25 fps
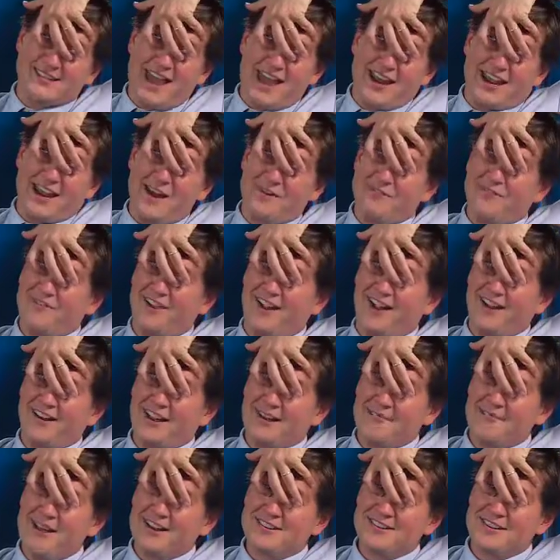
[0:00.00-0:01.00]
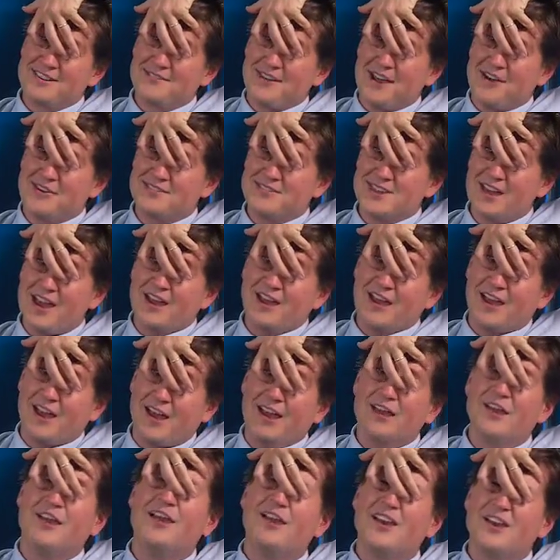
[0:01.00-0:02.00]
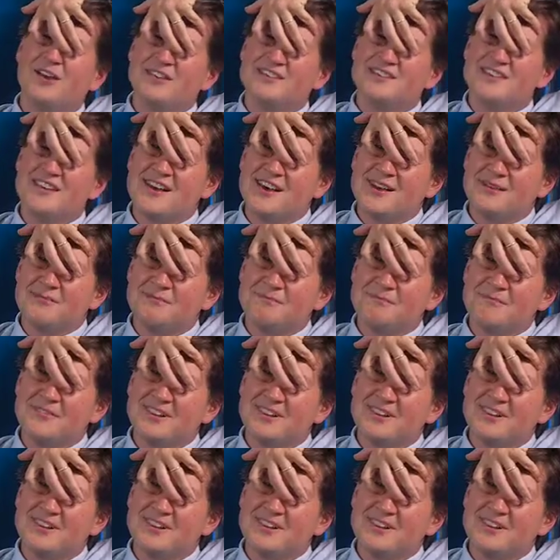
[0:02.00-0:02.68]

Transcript: Zac Efron. Imagine if I was that guy. Hey, it's up.